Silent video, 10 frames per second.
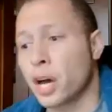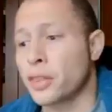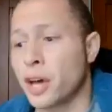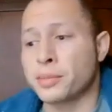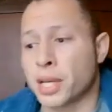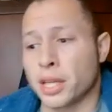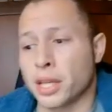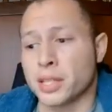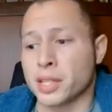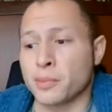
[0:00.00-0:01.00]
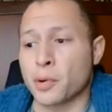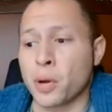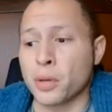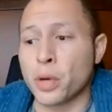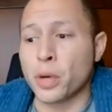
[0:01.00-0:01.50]
then on the flip side of that same
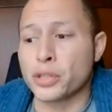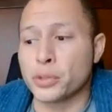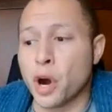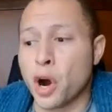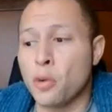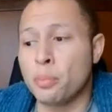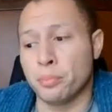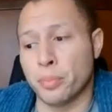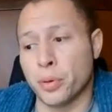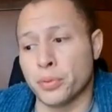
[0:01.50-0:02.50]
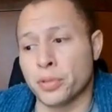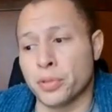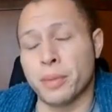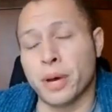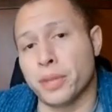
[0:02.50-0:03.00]
coin, what do you hope
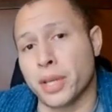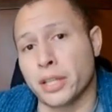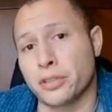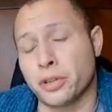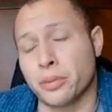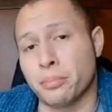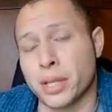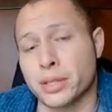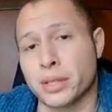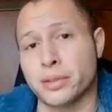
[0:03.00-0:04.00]
most about the next Trump